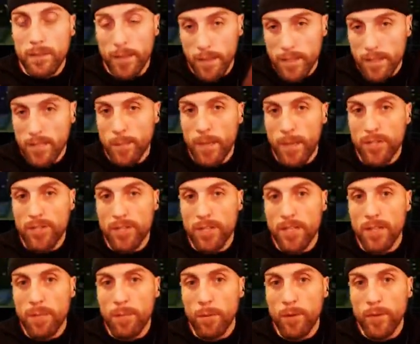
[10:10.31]
especially in
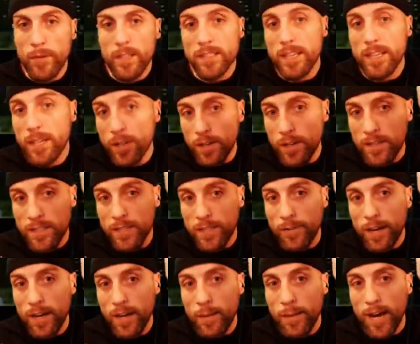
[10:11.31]
the movies, like you can see
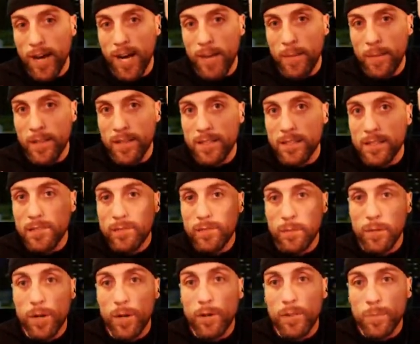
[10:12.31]
right here behind me, this is from
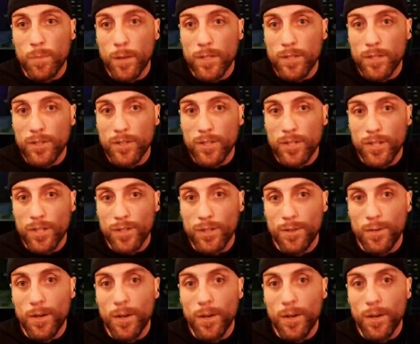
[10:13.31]
Ghostbusters 2.